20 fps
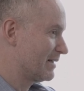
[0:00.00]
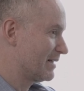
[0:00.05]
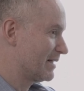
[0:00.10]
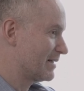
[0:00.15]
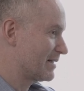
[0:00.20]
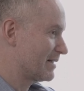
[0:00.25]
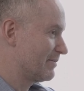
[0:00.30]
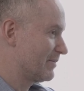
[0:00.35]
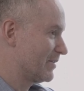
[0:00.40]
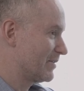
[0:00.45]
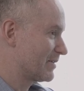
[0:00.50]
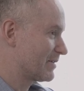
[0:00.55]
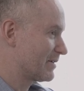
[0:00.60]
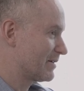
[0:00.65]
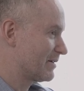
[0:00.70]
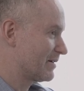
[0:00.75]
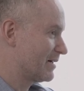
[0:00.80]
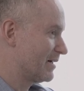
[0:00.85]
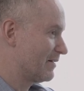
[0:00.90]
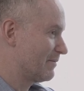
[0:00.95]
That's the
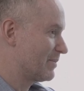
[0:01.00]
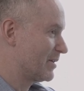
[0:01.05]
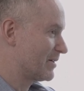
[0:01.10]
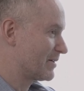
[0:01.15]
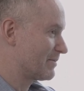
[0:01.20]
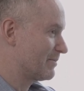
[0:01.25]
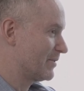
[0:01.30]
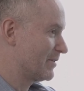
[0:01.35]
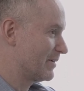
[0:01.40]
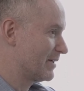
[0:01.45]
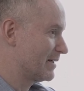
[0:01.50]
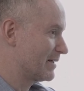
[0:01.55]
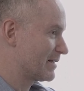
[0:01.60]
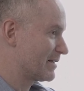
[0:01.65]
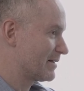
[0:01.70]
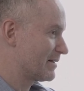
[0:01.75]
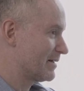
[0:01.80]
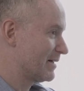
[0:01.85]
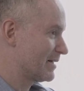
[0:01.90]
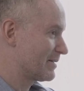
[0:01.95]
most kind of
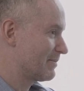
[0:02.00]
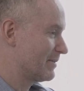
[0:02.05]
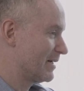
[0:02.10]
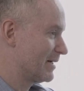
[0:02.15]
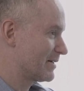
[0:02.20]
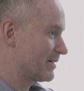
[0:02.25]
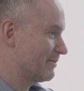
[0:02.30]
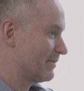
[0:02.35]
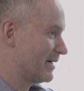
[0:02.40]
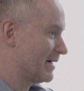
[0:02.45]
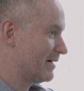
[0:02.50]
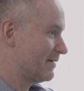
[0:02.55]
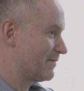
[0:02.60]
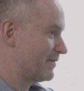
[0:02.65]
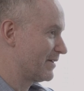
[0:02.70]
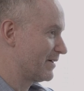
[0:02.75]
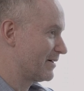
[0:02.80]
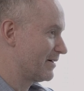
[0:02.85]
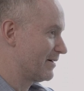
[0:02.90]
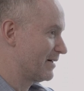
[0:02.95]
parsimonious explanation we have
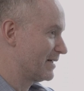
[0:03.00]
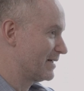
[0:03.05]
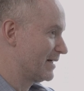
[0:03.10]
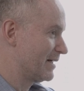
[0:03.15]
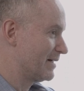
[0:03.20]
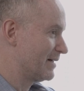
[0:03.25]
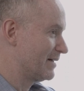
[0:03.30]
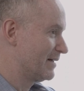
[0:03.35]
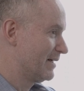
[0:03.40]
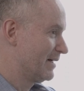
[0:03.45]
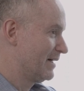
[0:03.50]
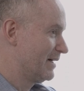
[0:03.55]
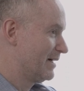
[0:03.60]
for the current data.